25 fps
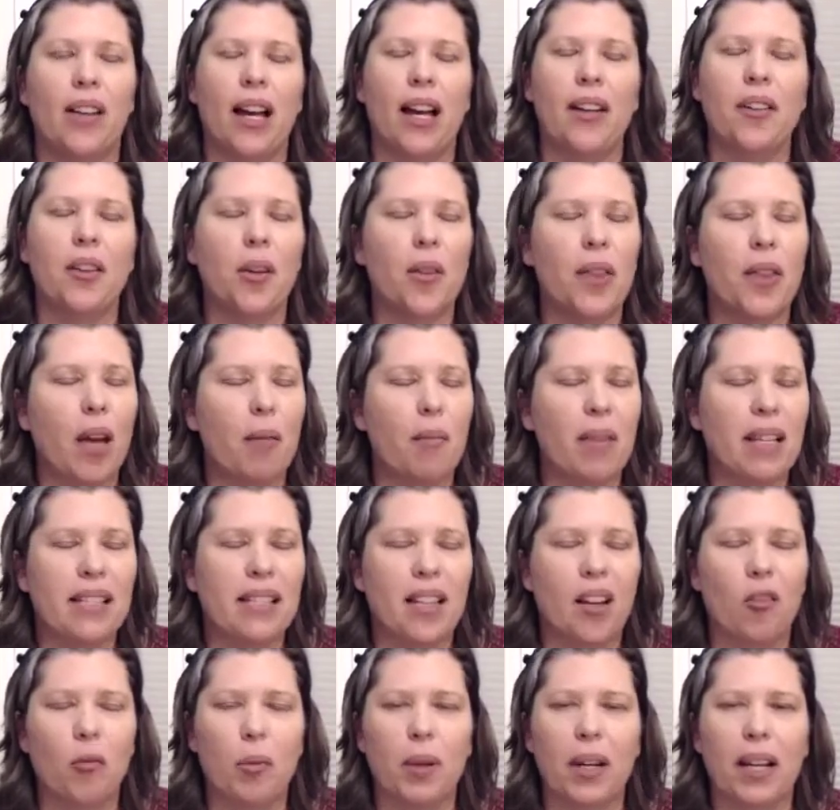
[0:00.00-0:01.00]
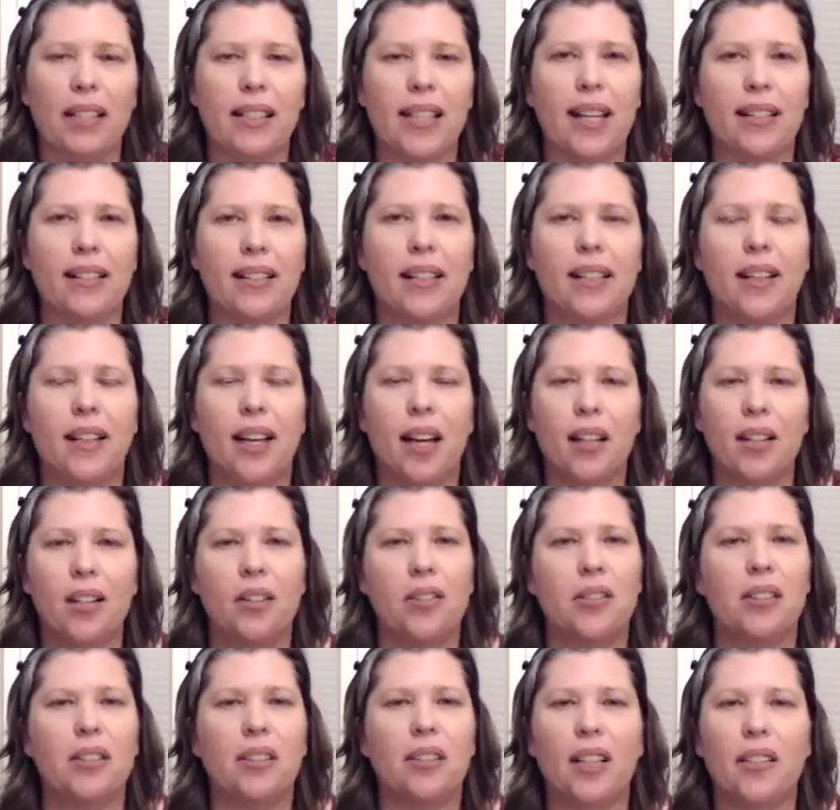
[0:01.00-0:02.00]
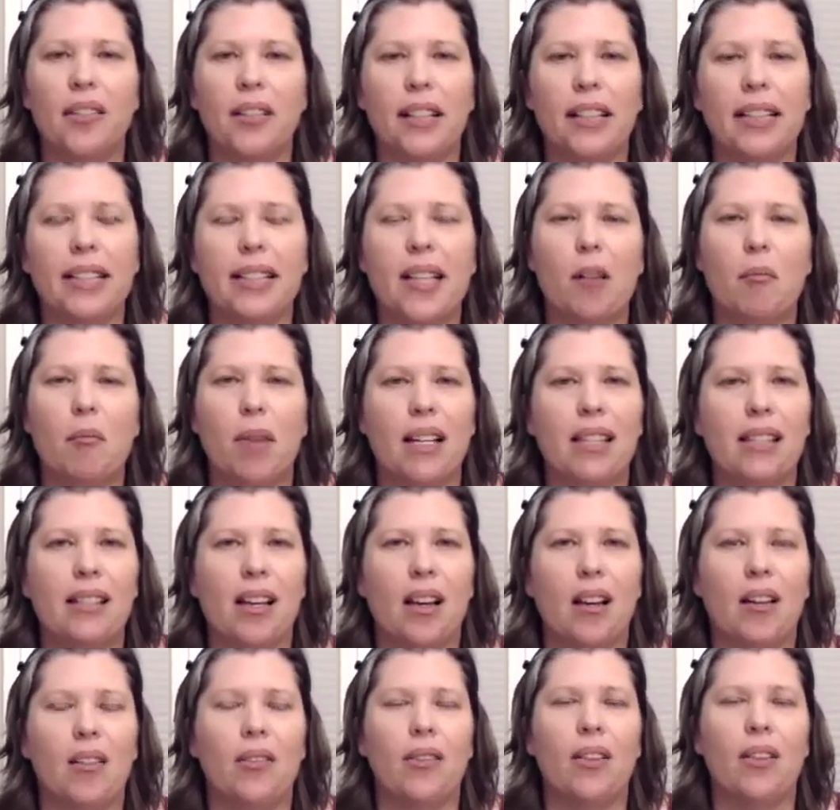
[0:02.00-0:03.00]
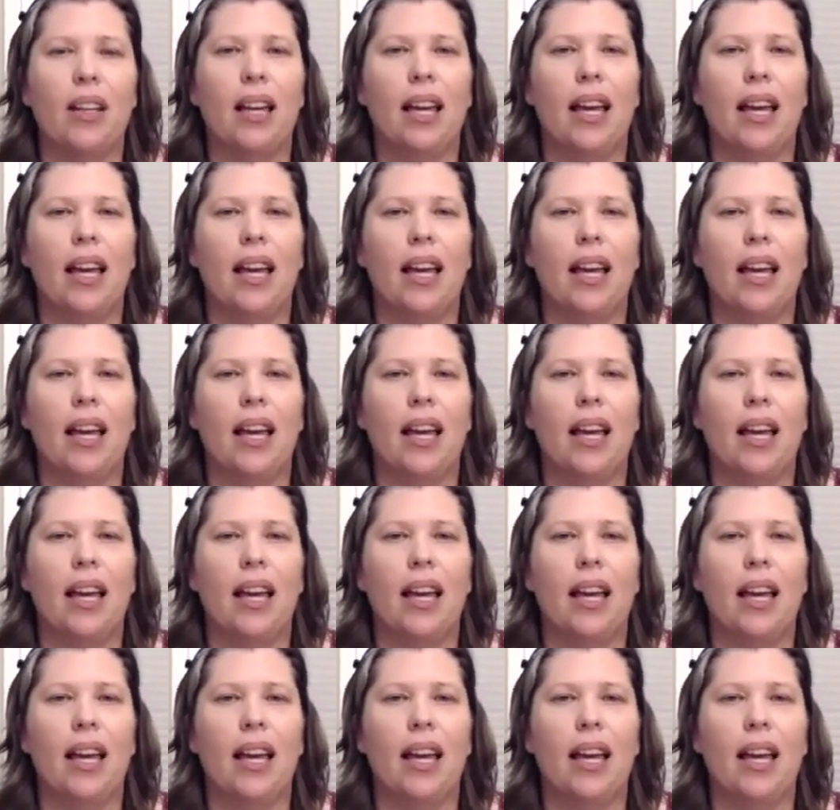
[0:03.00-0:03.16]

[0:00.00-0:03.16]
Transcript: I know that myself because I did not used to love and accept myself,